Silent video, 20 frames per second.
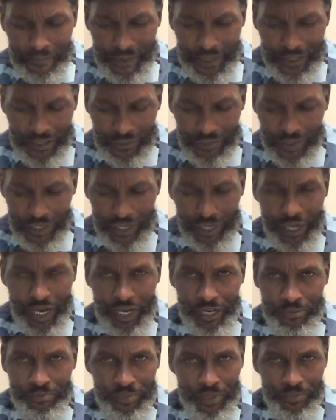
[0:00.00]
That's what a
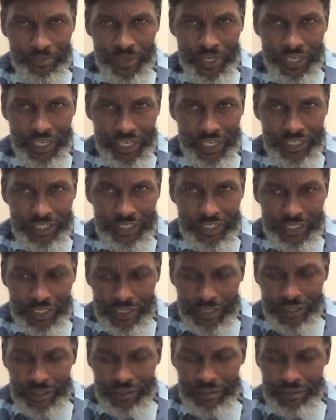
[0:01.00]
lot of people can't
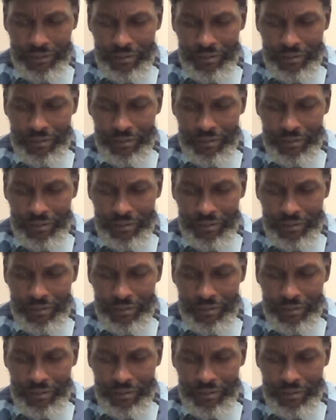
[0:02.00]
see.